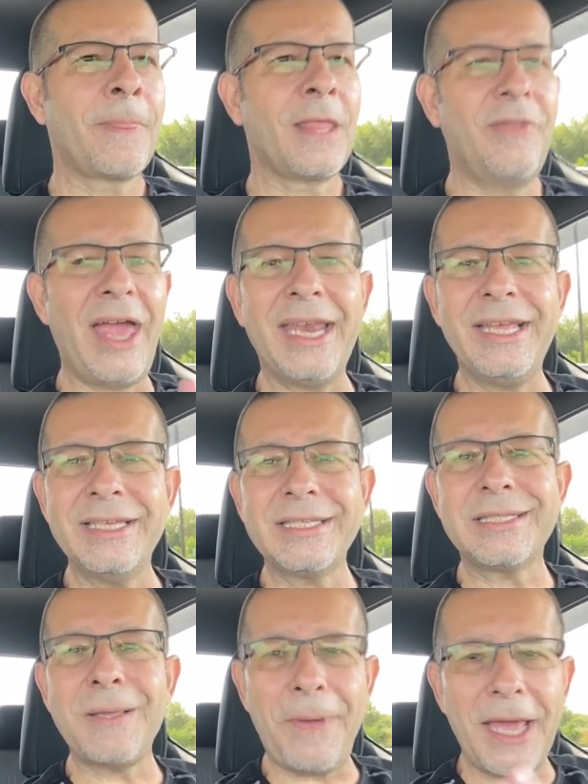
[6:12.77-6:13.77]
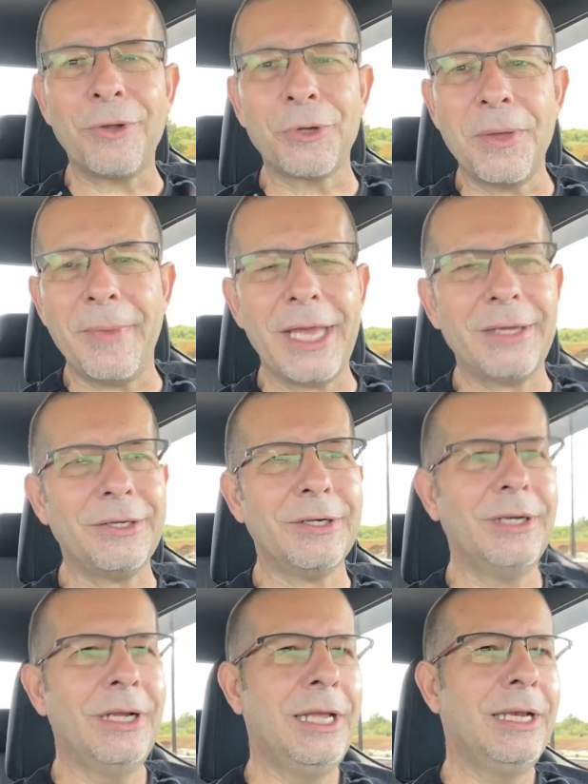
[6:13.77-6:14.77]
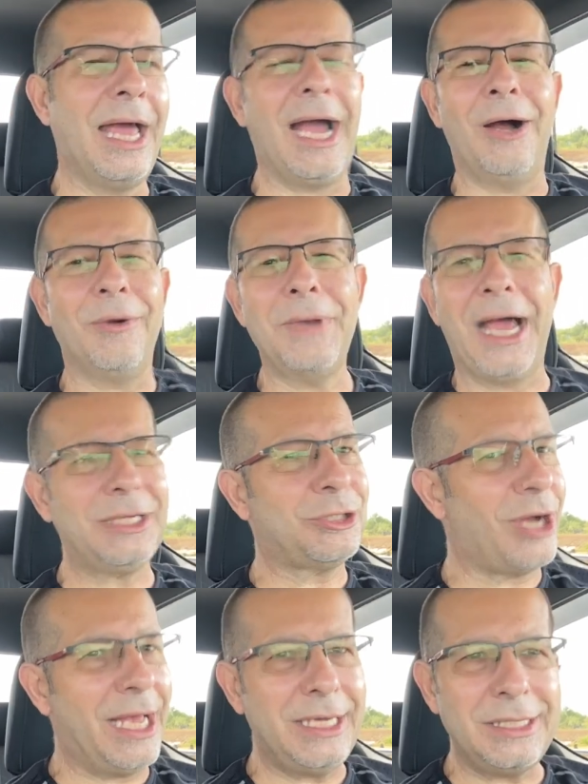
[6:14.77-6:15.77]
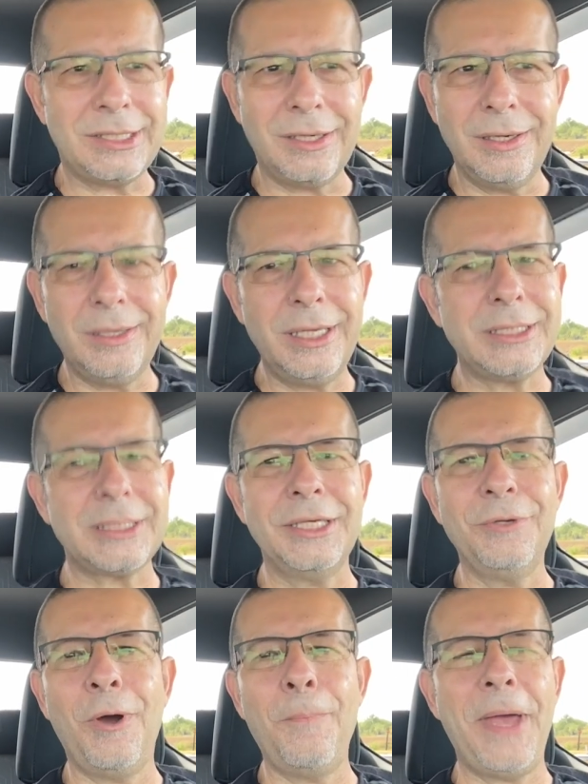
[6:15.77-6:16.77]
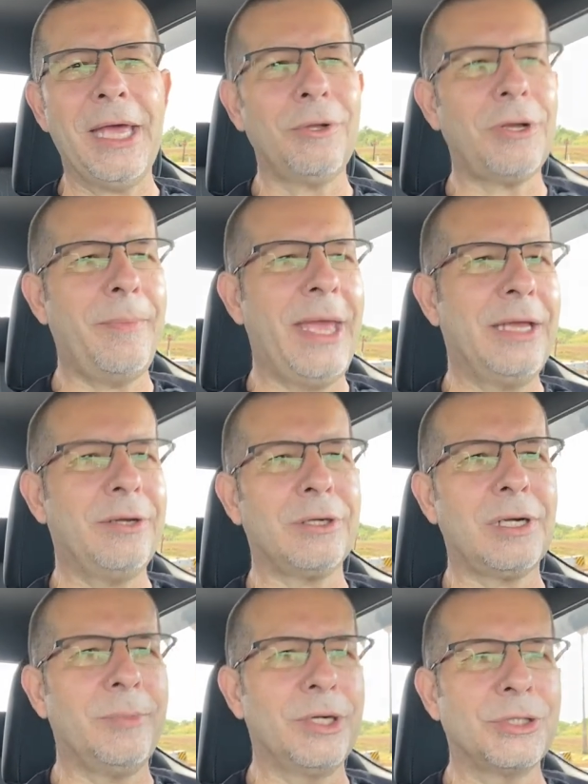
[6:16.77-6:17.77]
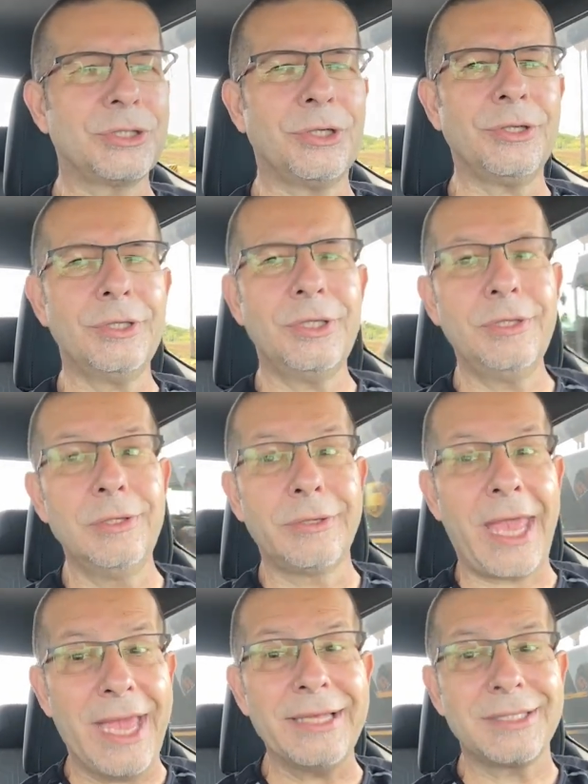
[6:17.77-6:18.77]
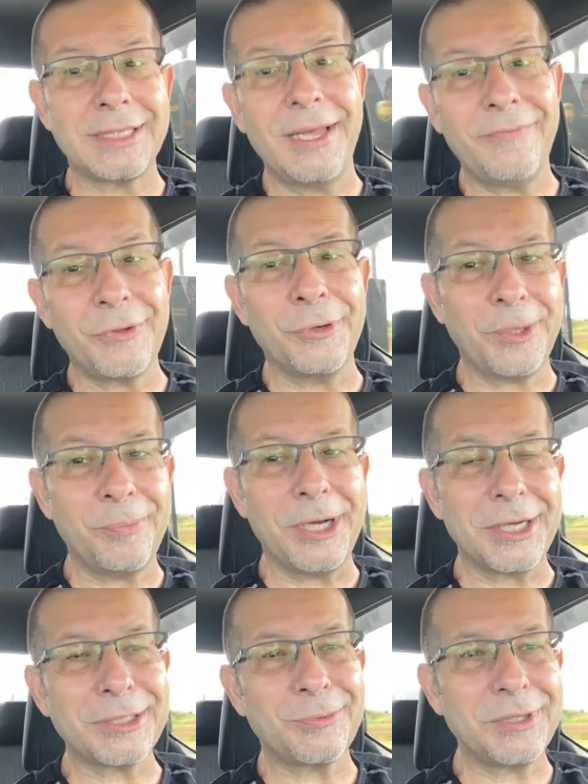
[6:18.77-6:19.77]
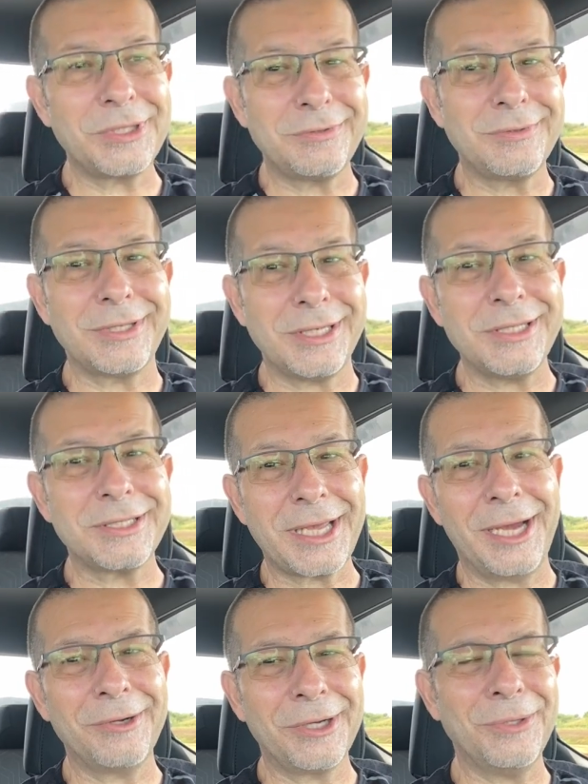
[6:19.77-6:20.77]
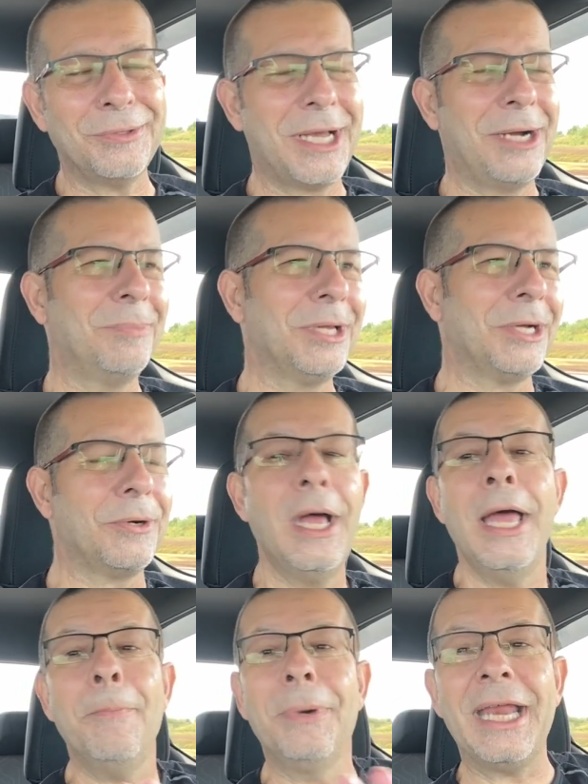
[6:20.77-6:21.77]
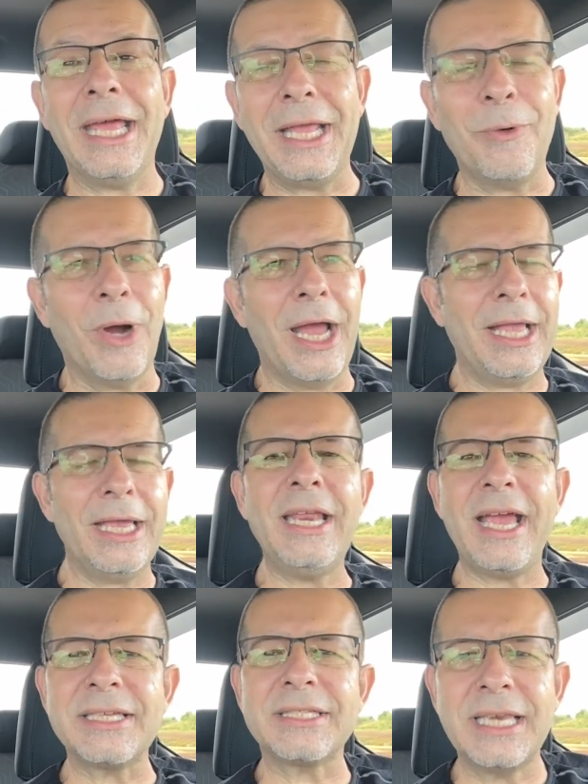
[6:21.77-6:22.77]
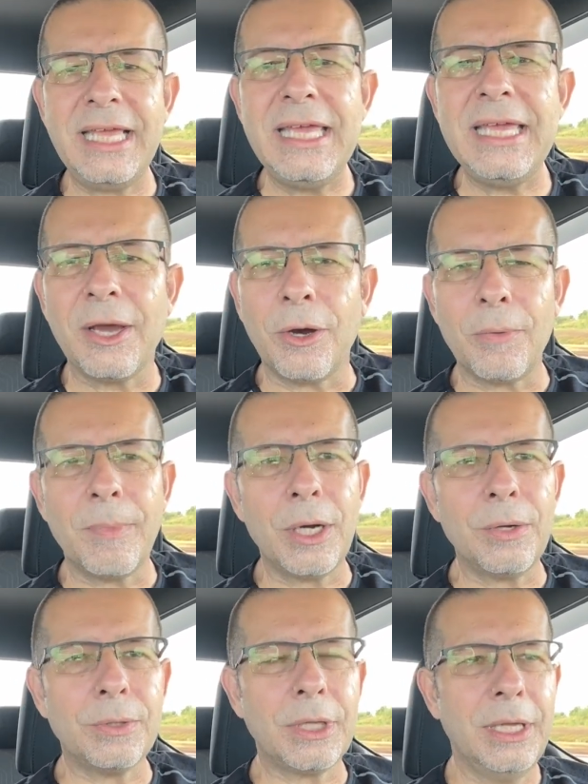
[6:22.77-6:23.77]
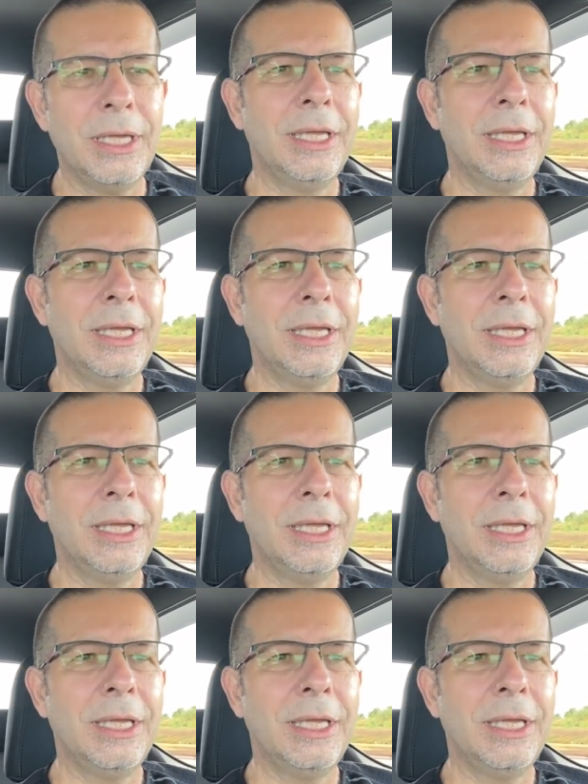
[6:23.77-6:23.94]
That is the Pedal Commander. Now, I'm not trying to turn this into a Pedal Commander commercial. You can save thirty bucks with the discount code down below. But anyway, it has an eco mode.